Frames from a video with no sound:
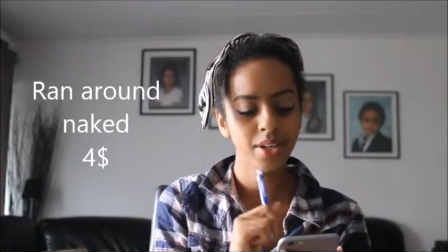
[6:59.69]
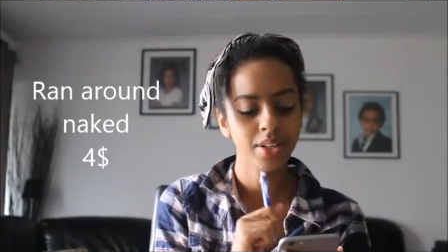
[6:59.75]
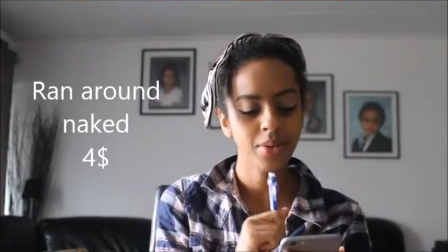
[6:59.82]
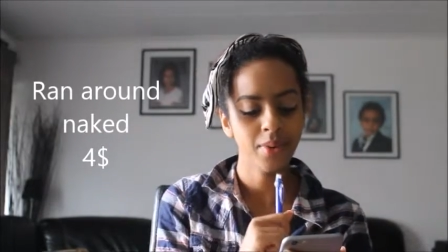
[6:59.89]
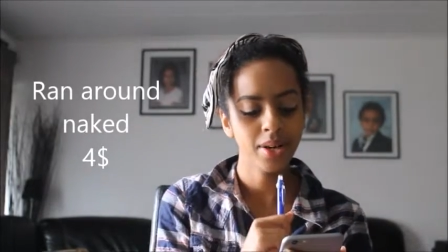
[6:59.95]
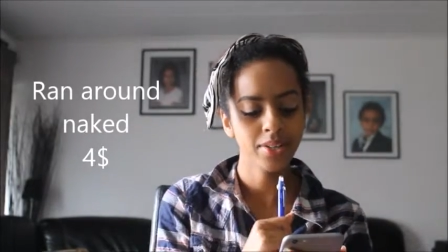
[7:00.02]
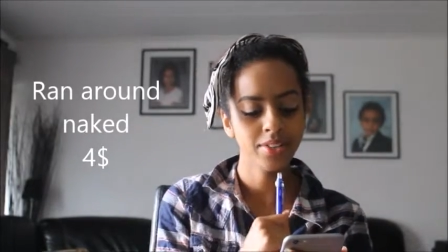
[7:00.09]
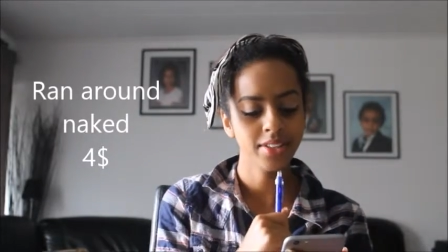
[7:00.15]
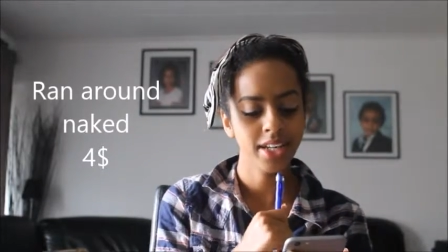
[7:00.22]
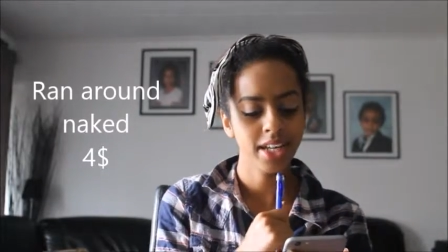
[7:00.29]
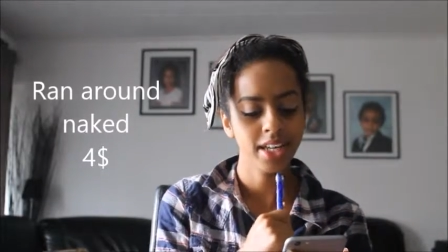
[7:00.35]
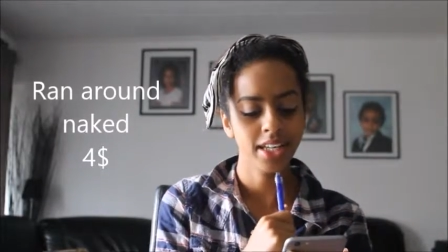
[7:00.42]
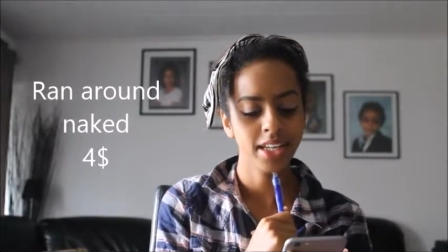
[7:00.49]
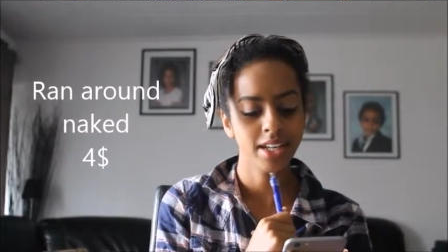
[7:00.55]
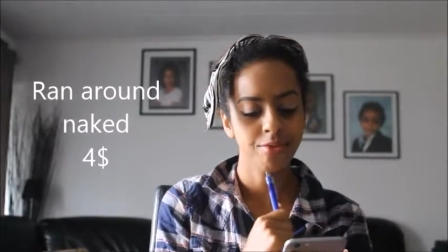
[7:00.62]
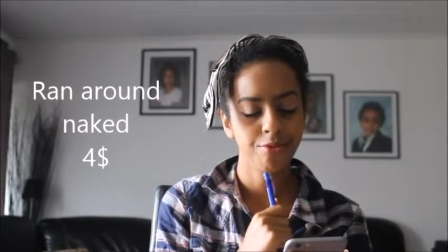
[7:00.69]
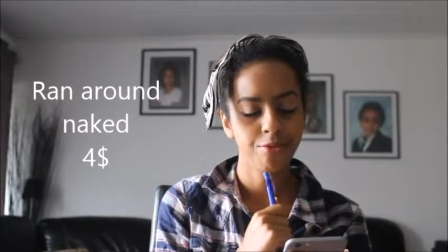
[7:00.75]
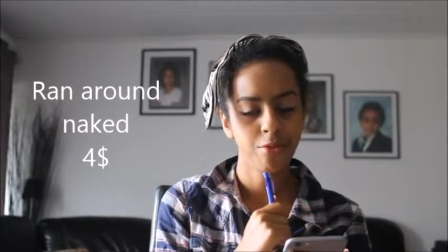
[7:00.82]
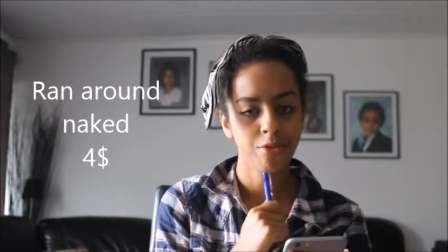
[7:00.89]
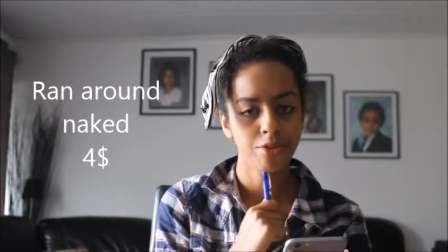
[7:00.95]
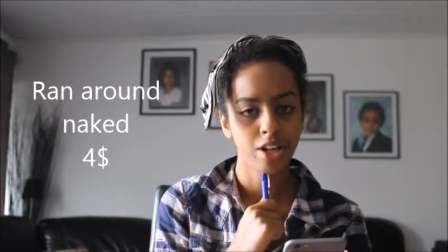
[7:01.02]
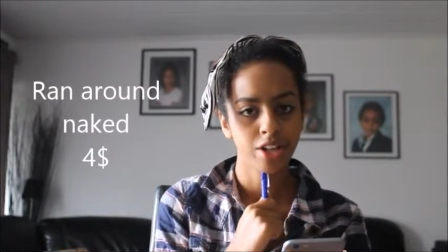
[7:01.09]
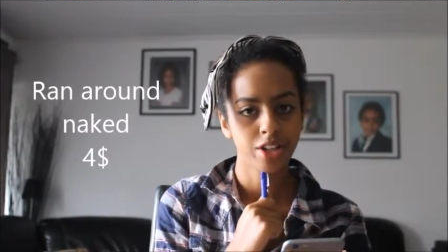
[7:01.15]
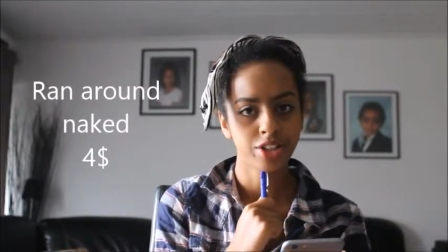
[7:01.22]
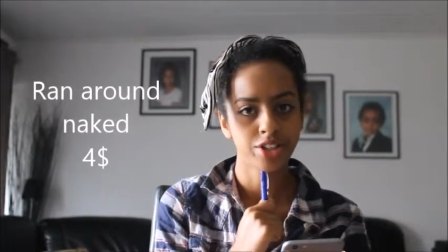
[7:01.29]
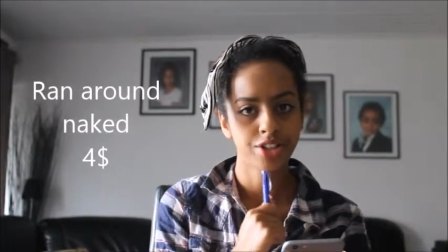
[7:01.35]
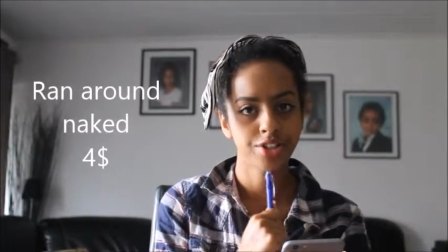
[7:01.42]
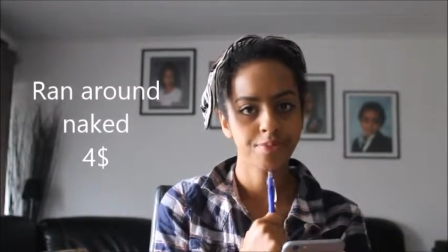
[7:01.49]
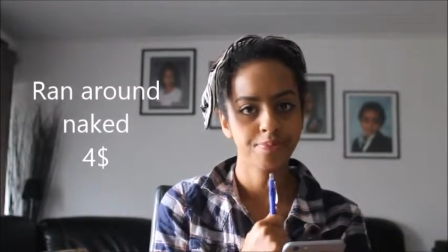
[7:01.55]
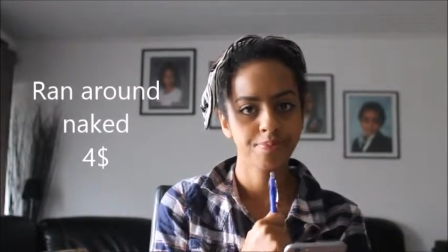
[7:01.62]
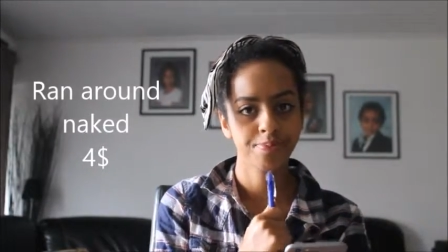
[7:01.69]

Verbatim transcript: run around naked, four dollars.